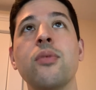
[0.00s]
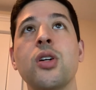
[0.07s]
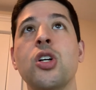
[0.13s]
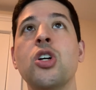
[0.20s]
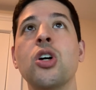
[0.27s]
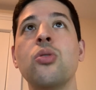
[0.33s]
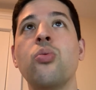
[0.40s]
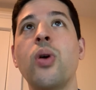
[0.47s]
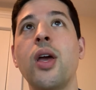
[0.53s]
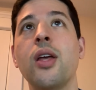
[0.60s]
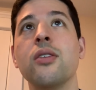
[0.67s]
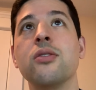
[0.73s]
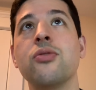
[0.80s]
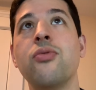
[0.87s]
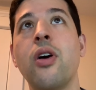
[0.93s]
Good
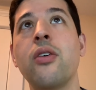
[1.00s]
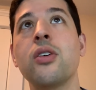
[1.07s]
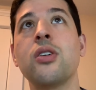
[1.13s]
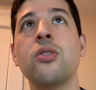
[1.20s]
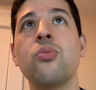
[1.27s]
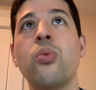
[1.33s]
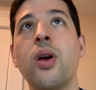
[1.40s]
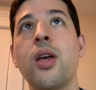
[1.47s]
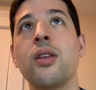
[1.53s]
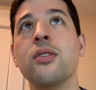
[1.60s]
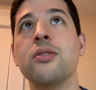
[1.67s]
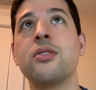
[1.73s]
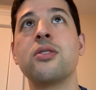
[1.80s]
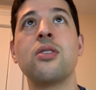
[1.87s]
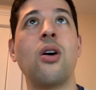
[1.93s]
wins, very good
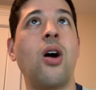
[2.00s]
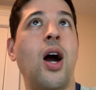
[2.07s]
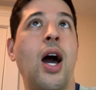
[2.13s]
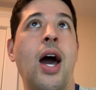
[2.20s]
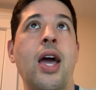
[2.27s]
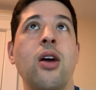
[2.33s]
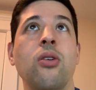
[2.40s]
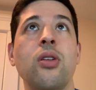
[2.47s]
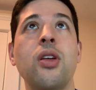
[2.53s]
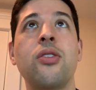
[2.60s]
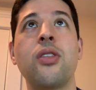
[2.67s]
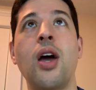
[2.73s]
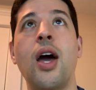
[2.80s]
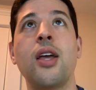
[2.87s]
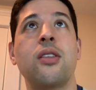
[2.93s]
wins.
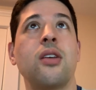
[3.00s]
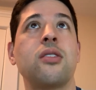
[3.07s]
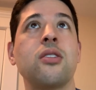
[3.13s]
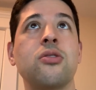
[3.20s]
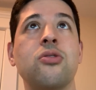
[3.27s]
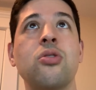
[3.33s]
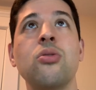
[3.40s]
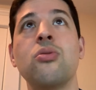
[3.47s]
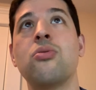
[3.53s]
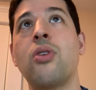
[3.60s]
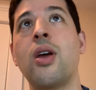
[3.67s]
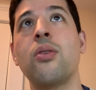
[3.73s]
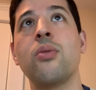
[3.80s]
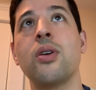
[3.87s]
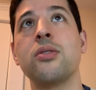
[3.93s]
I think there's two
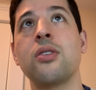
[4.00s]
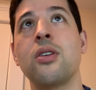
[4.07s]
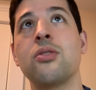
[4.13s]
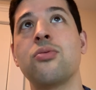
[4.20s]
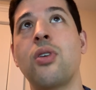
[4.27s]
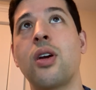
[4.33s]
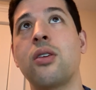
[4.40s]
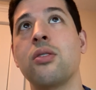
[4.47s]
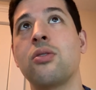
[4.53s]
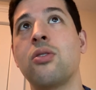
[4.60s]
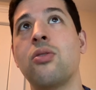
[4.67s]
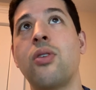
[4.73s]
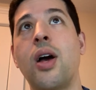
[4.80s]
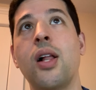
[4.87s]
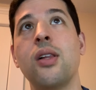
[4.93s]
great wins on his record:
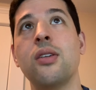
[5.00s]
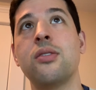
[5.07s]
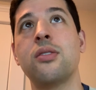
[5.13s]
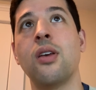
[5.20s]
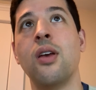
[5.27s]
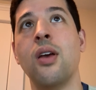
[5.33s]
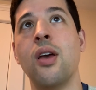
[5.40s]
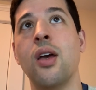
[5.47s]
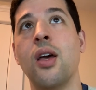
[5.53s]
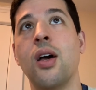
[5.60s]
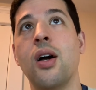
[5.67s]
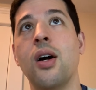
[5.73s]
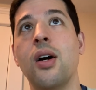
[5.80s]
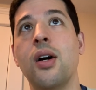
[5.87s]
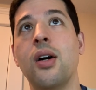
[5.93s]
Corrales
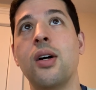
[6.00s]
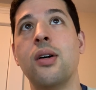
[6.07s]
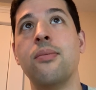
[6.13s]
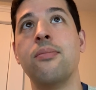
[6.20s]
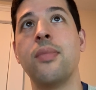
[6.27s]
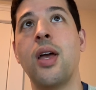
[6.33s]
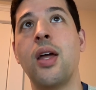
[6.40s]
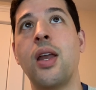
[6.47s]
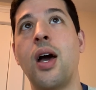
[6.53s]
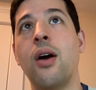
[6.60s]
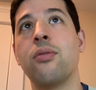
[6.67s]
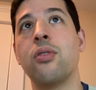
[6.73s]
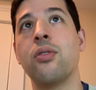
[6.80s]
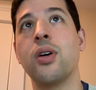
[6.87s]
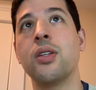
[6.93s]
and
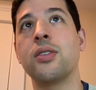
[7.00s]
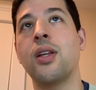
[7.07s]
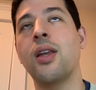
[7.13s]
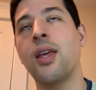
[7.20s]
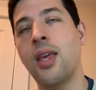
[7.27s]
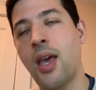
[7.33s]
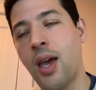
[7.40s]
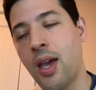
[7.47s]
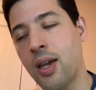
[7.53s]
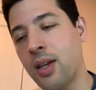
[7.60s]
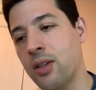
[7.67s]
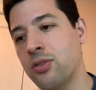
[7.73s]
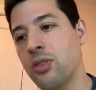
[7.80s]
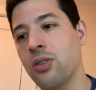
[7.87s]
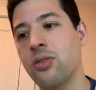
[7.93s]
Alvarez. And then, I
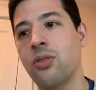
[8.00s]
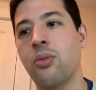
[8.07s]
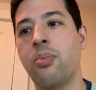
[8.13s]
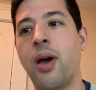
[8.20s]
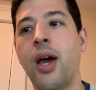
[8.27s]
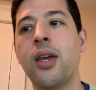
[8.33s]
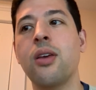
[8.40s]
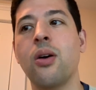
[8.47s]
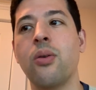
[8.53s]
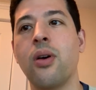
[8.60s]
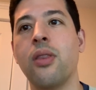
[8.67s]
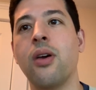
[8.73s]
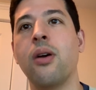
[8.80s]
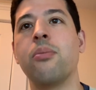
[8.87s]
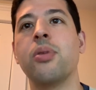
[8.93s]
guess you can throw Pacquiao in
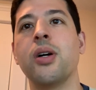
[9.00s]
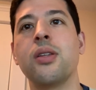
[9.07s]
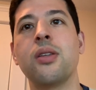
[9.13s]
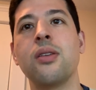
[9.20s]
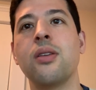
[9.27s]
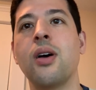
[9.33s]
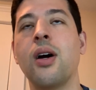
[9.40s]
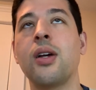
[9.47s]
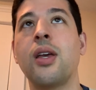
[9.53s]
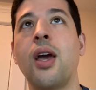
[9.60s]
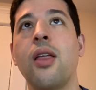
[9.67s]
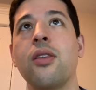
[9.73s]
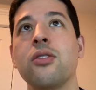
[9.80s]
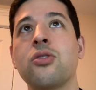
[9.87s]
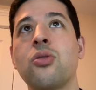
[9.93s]
there, but
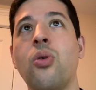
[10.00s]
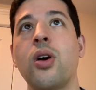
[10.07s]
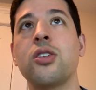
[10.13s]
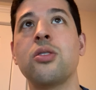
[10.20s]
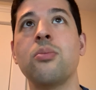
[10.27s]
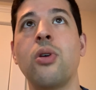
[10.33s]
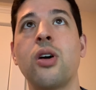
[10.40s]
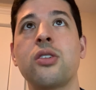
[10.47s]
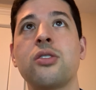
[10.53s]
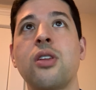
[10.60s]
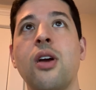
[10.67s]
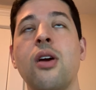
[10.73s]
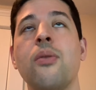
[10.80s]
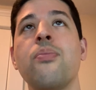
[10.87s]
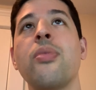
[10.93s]
again, there's question marks
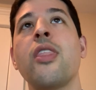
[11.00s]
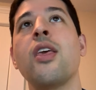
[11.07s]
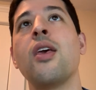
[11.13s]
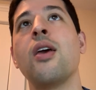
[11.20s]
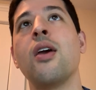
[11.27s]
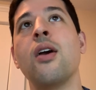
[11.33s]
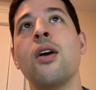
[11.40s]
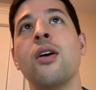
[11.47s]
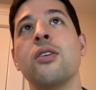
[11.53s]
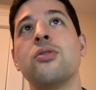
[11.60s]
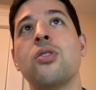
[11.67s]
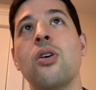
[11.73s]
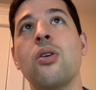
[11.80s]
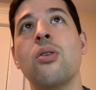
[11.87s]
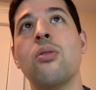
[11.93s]
there.
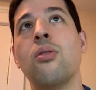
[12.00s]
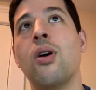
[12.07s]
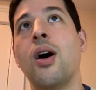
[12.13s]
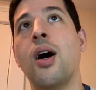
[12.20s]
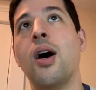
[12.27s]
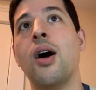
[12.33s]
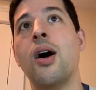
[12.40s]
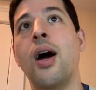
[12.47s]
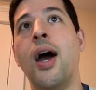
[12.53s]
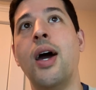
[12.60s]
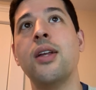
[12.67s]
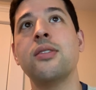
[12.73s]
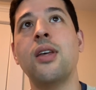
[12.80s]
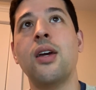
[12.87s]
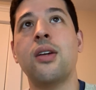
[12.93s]
So how
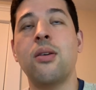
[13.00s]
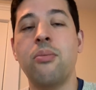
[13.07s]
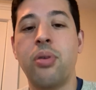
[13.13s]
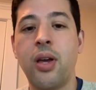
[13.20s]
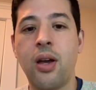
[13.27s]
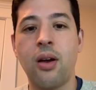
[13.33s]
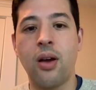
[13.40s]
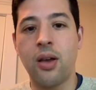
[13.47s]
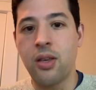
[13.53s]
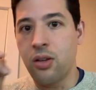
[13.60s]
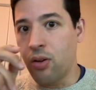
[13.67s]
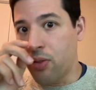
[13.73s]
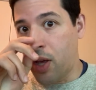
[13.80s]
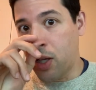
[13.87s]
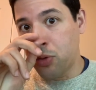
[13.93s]
does that compare?
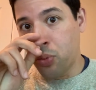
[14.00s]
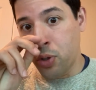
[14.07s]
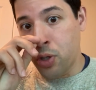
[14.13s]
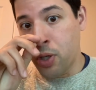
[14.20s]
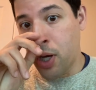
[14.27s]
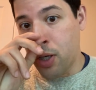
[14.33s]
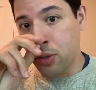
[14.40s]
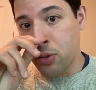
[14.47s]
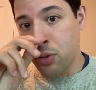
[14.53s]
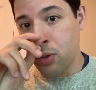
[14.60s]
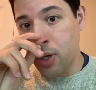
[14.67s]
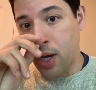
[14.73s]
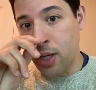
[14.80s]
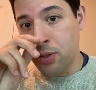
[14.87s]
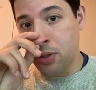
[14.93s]
That's what you got to do,
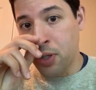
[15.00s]
guys.